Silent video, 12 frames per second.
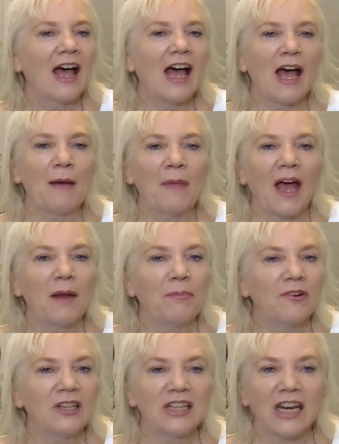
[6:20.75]
I
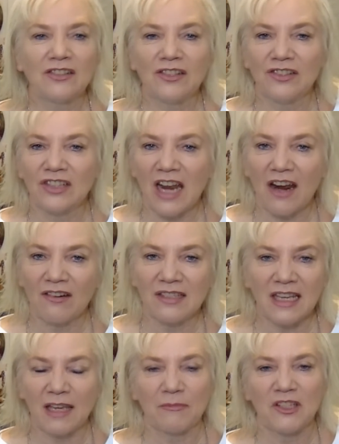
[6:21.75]
appreciate your
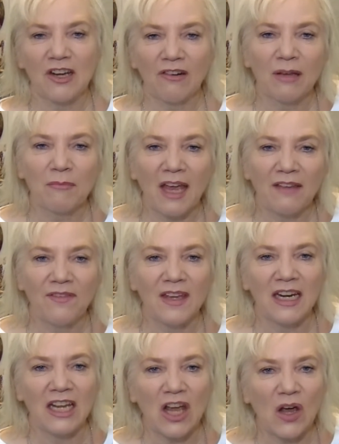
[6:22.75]
shares. Keep sharing my
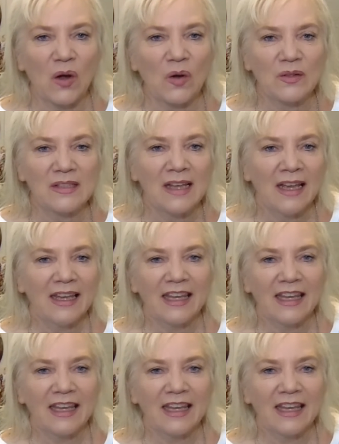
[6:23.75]
videos.